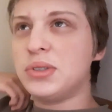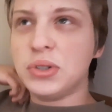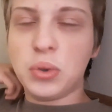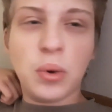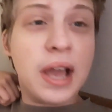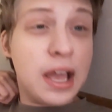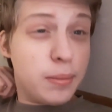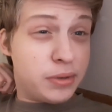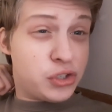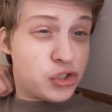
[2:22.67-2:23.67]
So
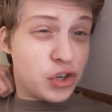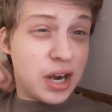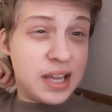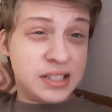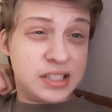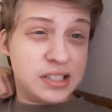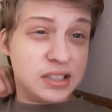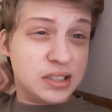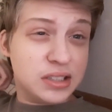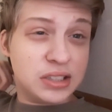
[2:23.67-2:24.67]
Haymitch tries
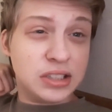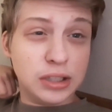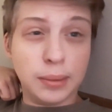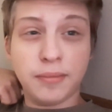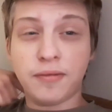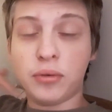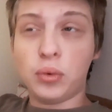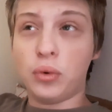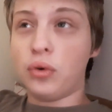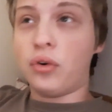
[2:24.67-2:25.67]
to sub
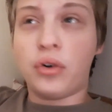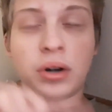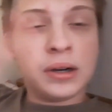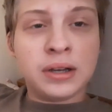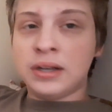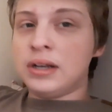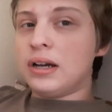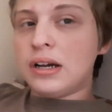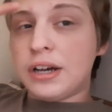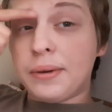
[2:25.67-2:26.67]
for
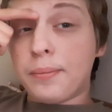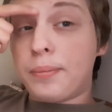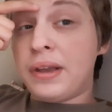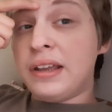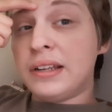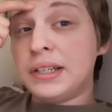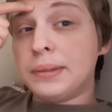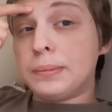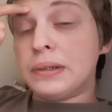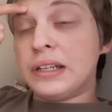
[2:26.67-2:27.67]

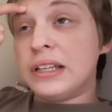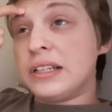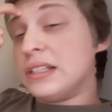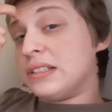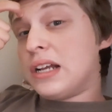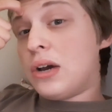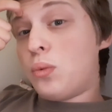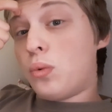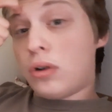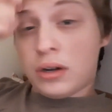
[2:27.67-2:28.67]
PETA, but it does not
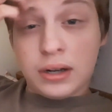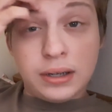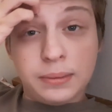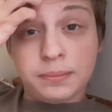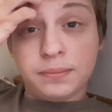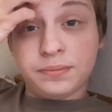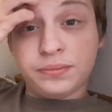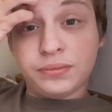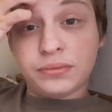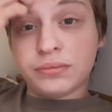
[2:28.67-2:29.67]
work.
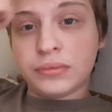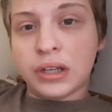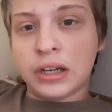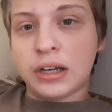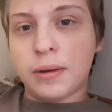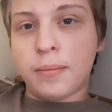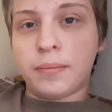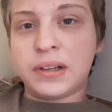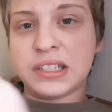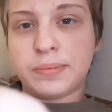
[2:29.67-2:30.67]
Because